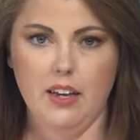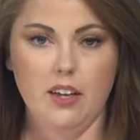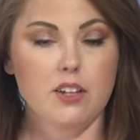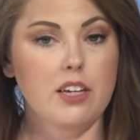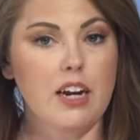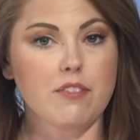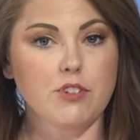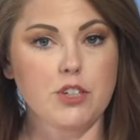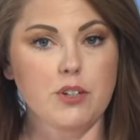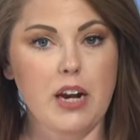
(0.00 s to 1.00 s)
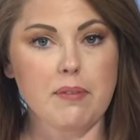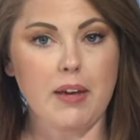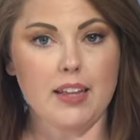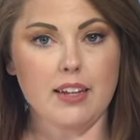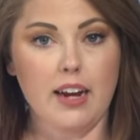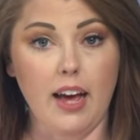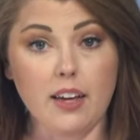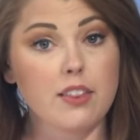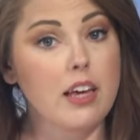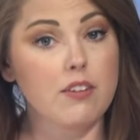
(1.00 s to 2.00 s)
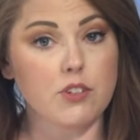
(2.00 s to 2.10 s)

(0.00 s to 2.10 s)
Well, good afternoon. I'm Caitlin Heck. Thank you for